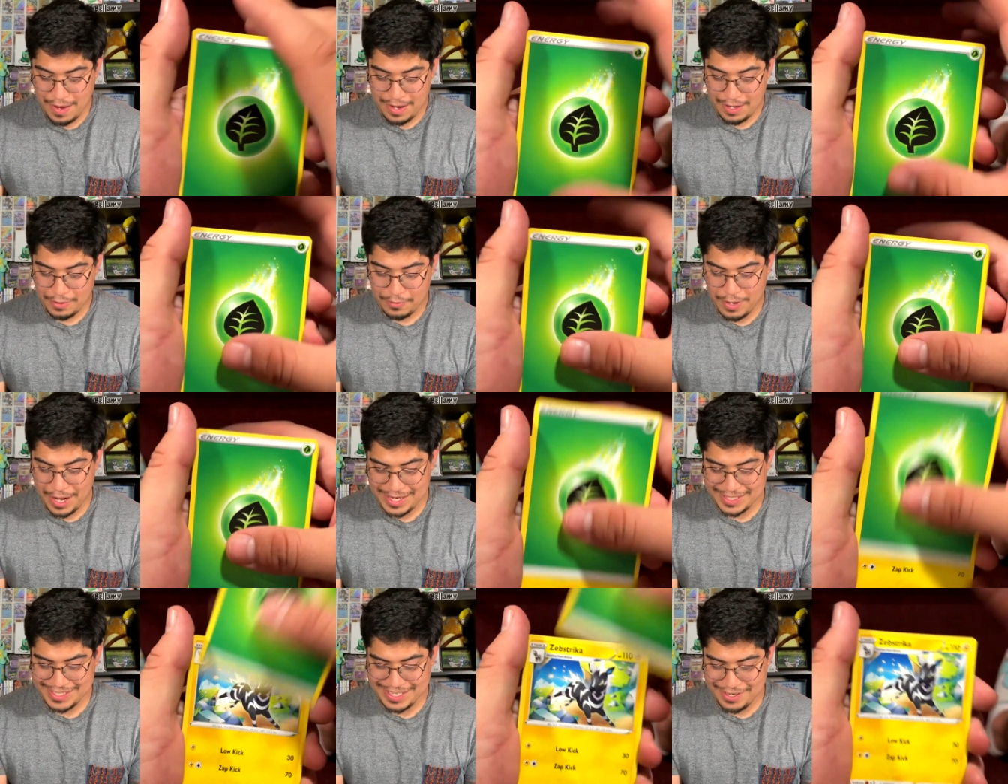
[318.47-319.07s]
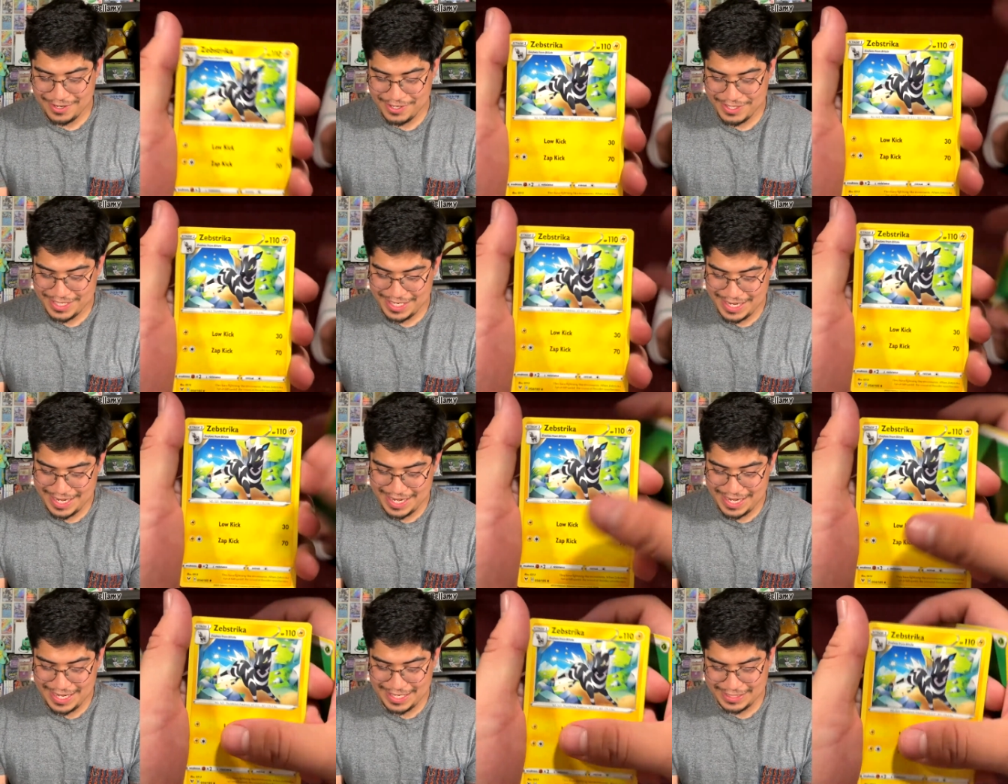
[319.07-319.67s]
Grass
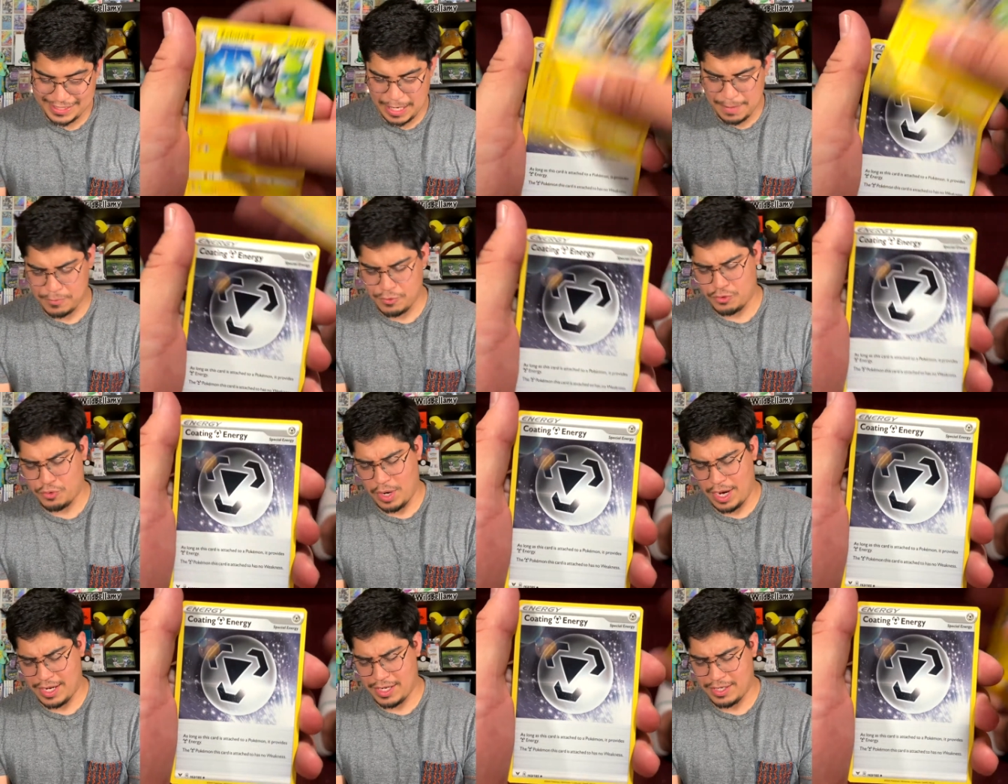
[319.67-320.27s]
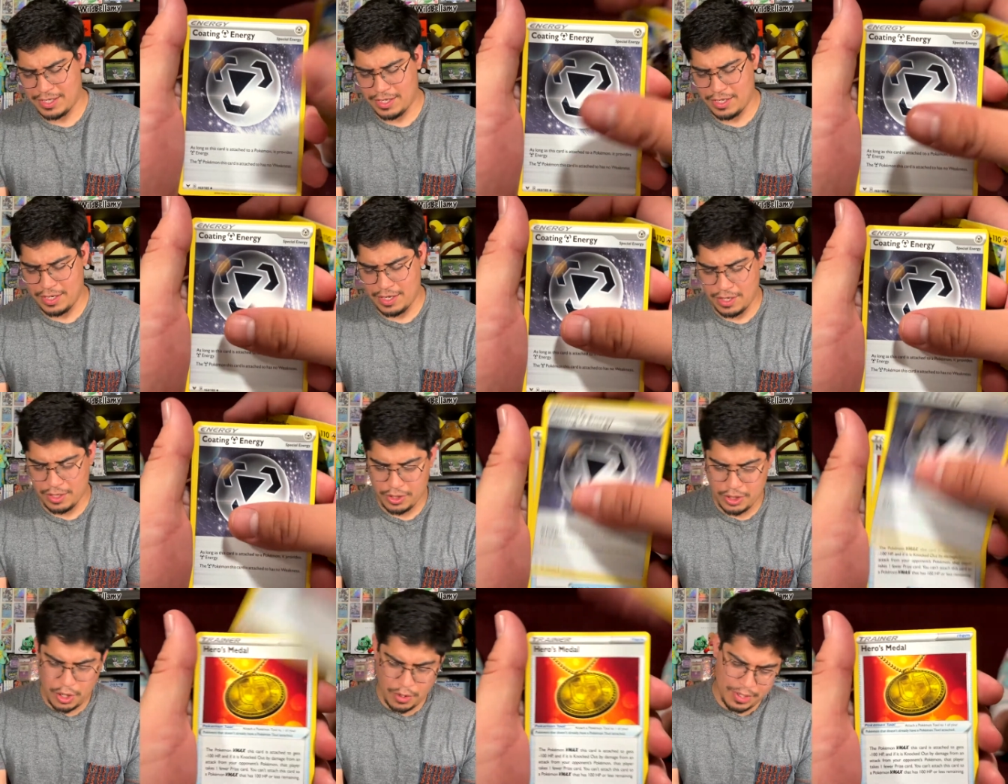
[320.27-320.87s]
Energy, Zep
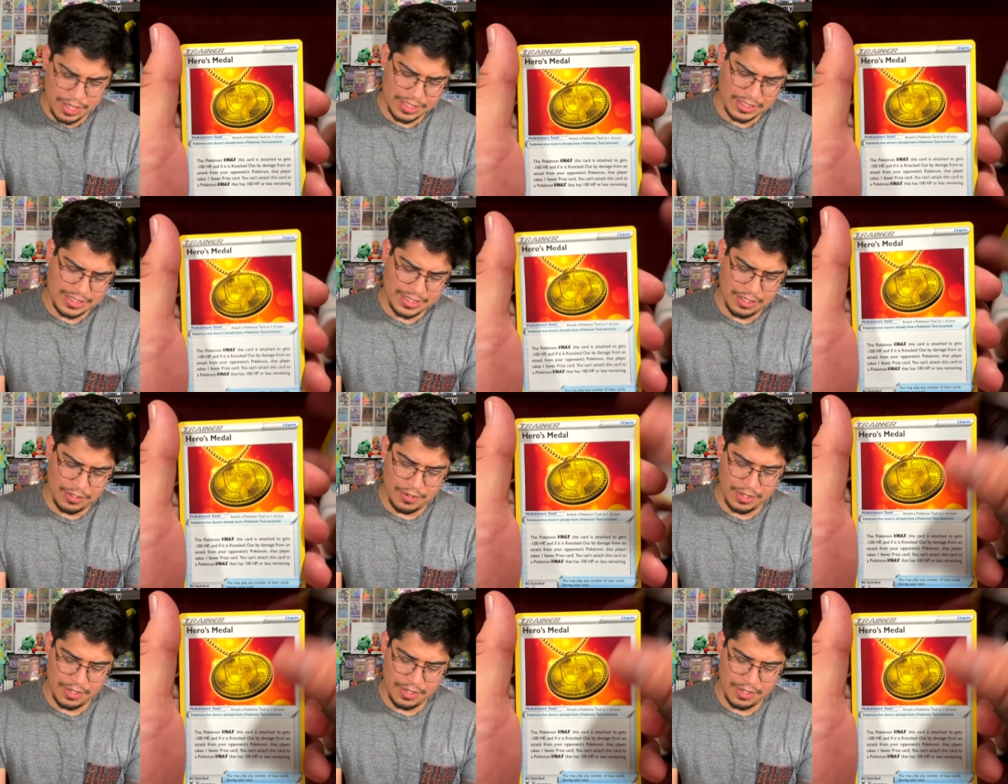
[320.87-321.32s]
Striker, Coding Steel